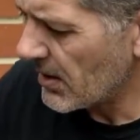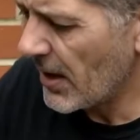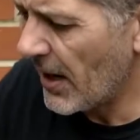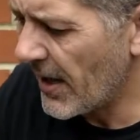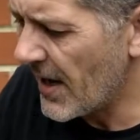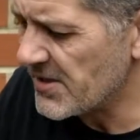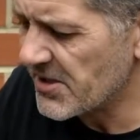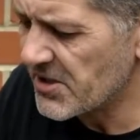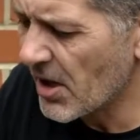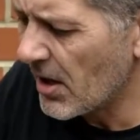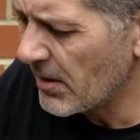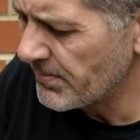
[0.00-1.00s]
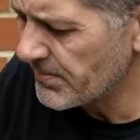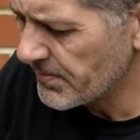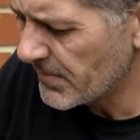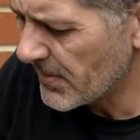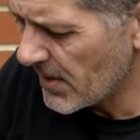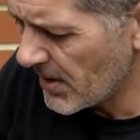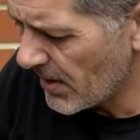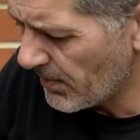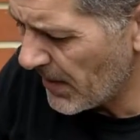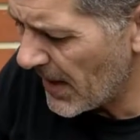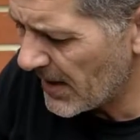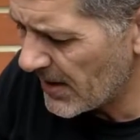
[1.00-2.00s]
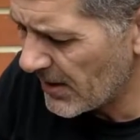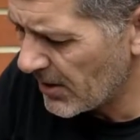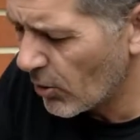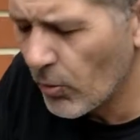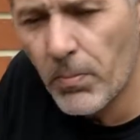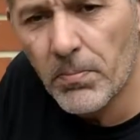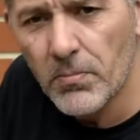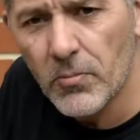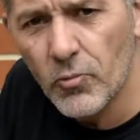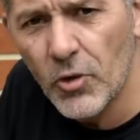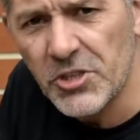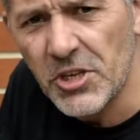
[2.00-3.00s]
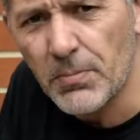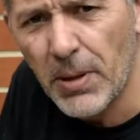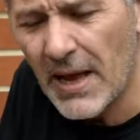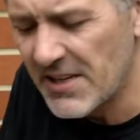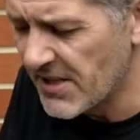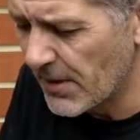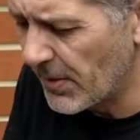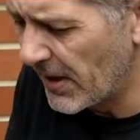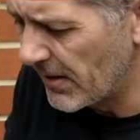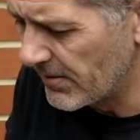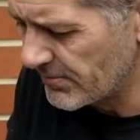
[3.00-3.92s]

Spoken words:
Yeah, it is. It's got a little rigid plastic bit.